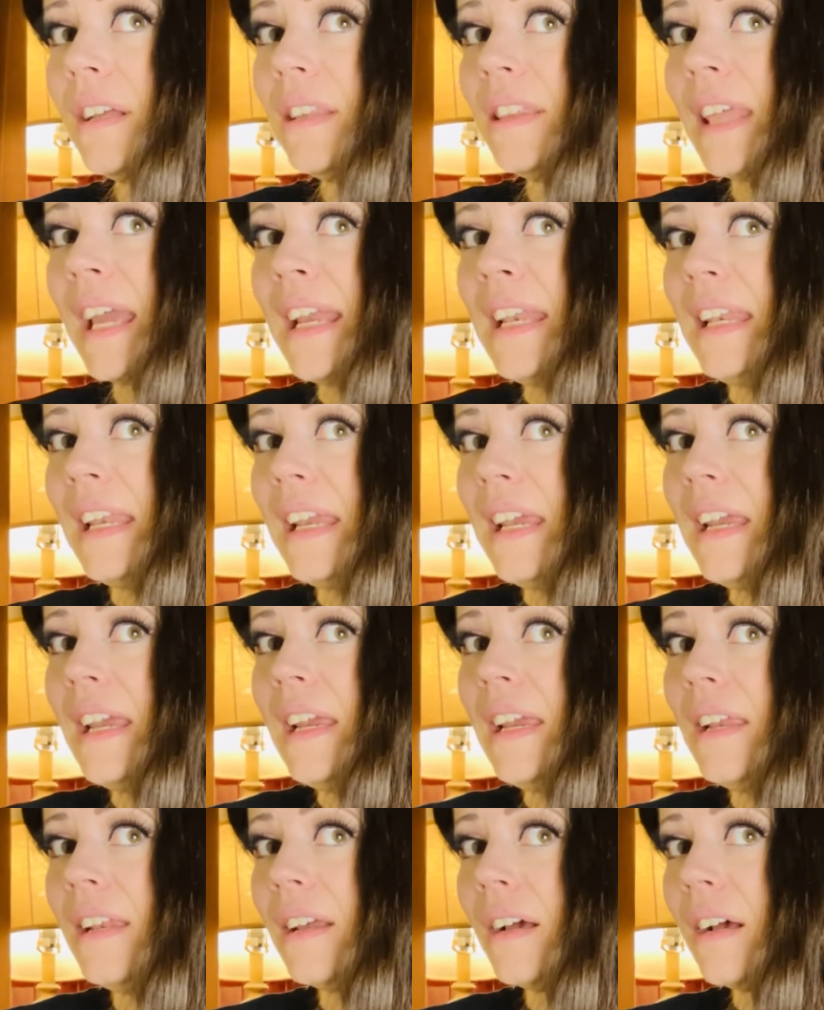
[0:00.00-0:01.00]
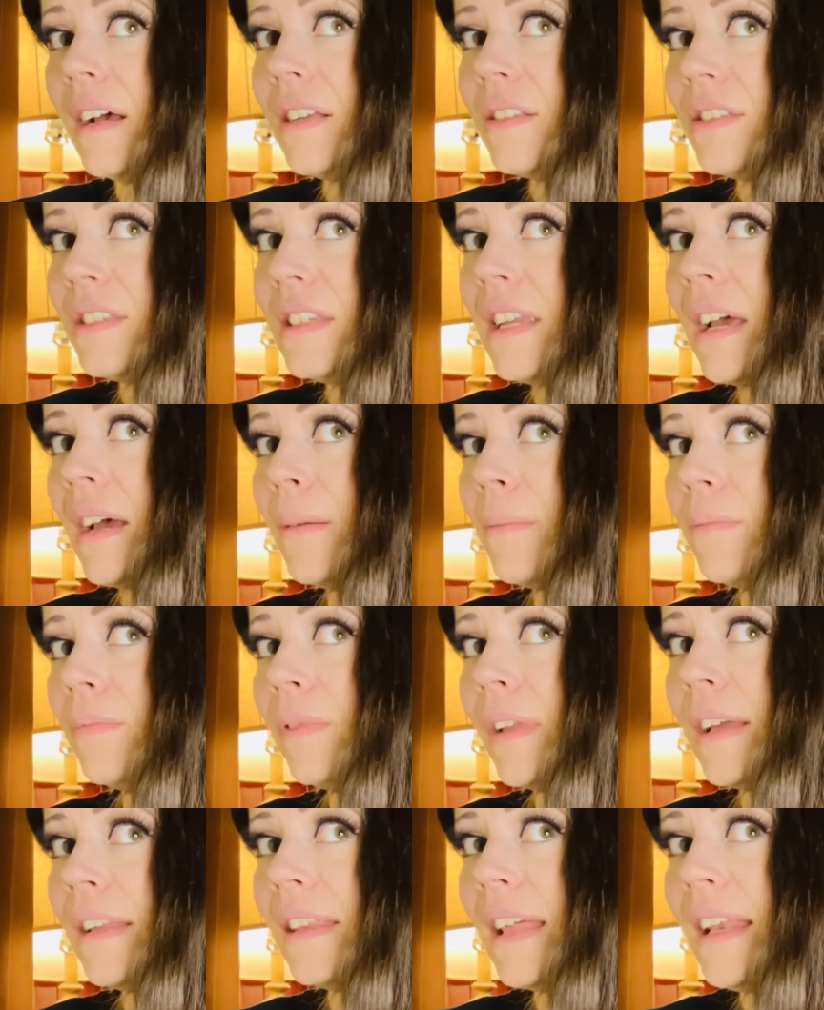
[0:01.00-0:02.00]
they need a step,
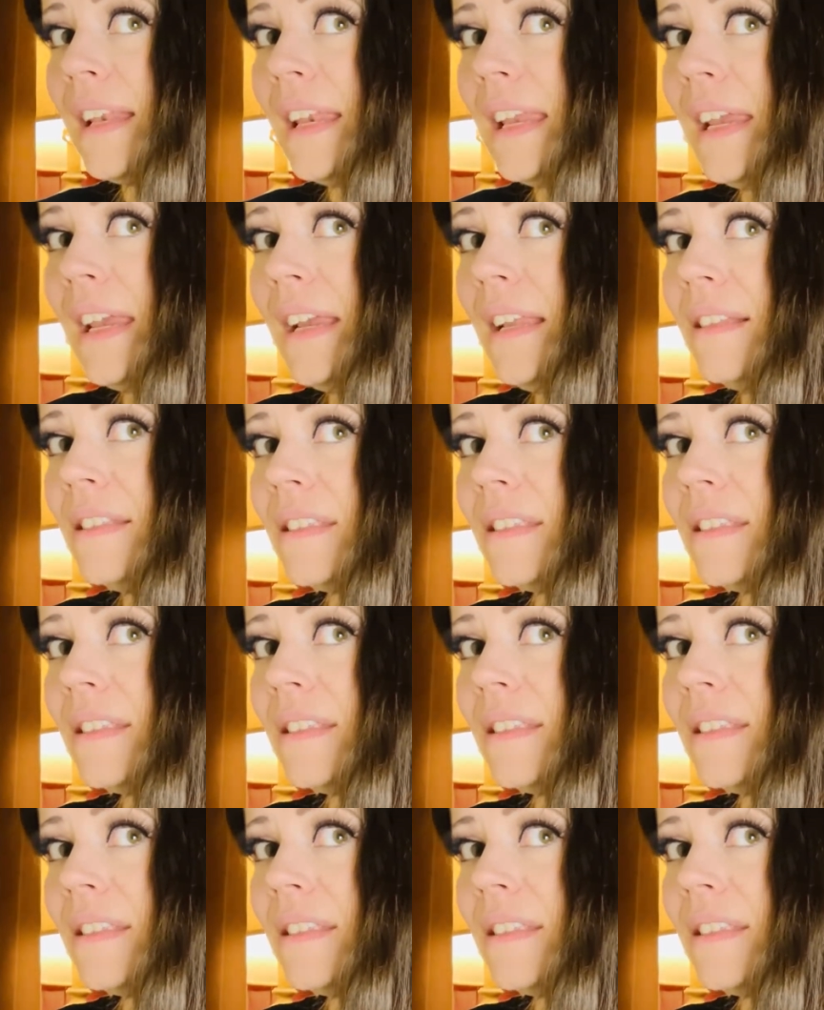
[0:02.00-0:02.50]
like they need